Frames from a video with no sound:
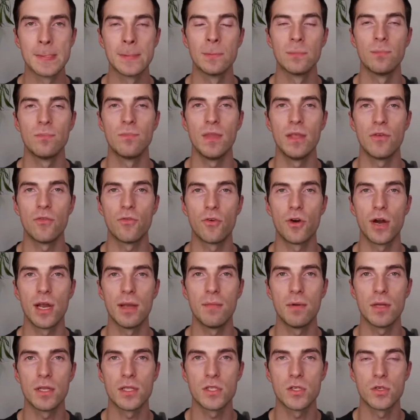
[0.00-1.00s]
If we're
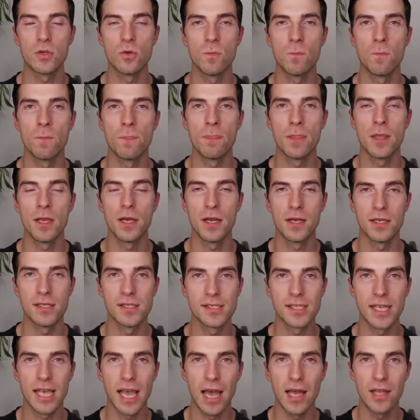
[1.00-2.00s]
able to
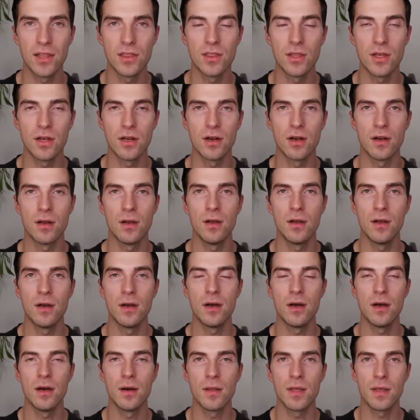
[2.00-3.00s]
scan their,
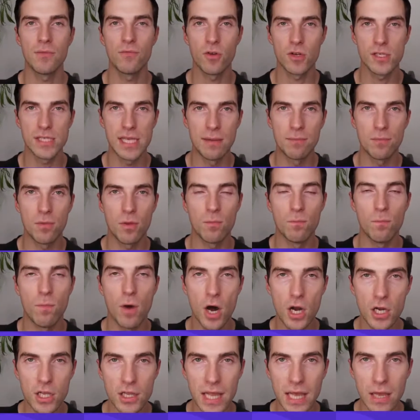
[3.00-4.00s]
for example,
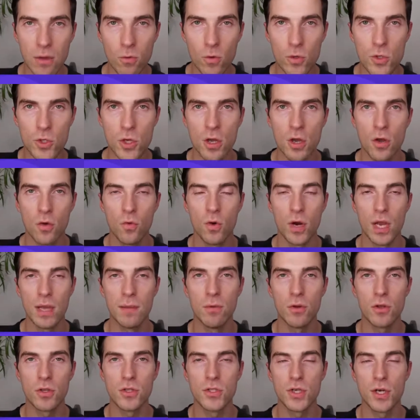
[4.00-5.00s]
body language, we're
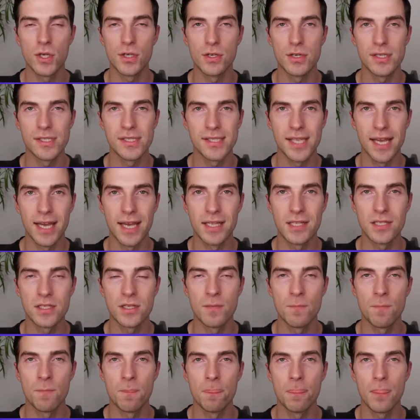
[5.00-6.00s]
able to understand
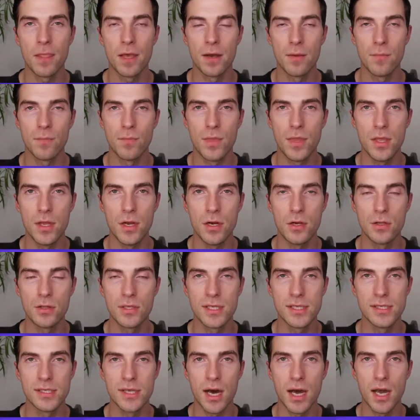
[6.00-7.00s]
their
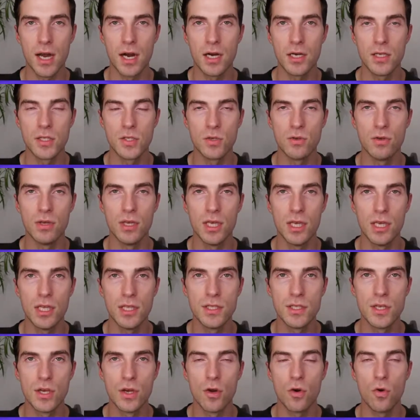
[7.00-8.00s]
desire to eat
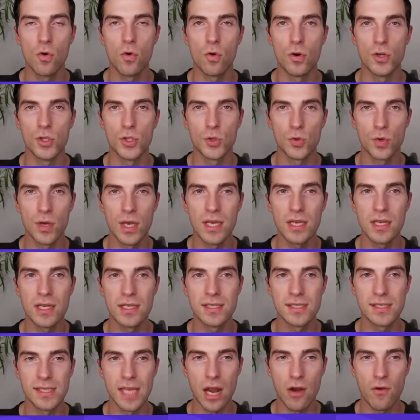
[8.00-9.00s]
or drink,
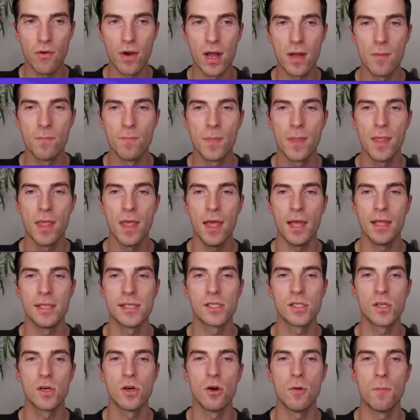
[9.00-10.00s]
etc. And
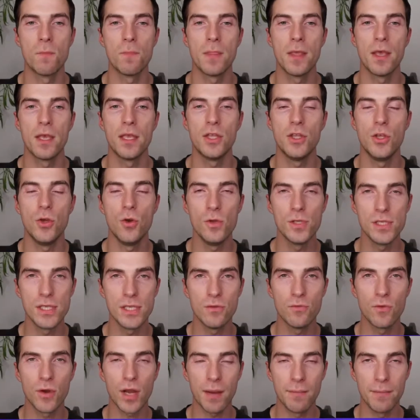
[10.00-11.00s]
so using the
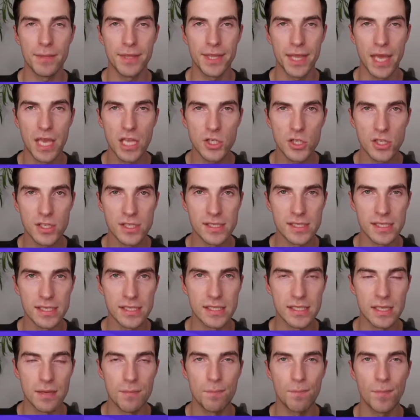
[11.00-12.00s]
recommendation
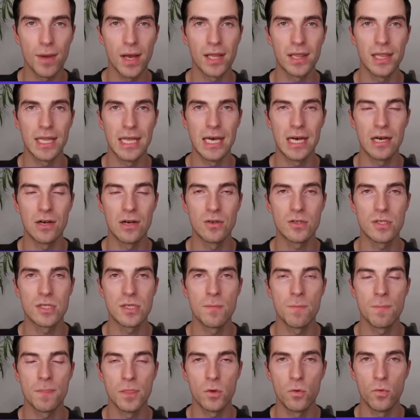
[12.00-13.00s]
system allows
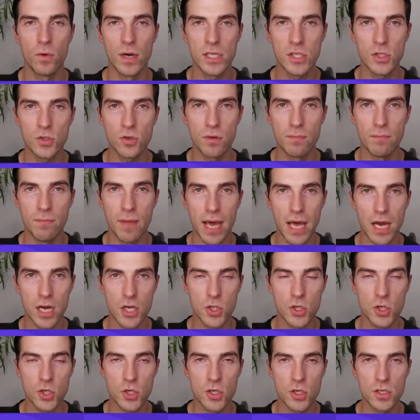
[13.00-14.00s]
the restaurant
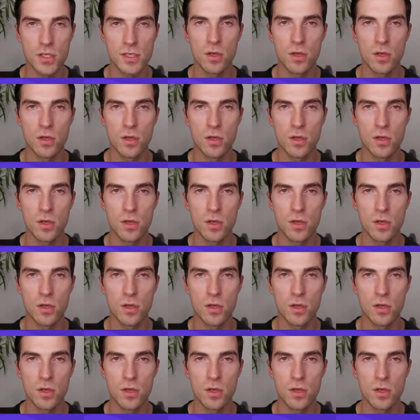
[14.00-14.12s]
managers,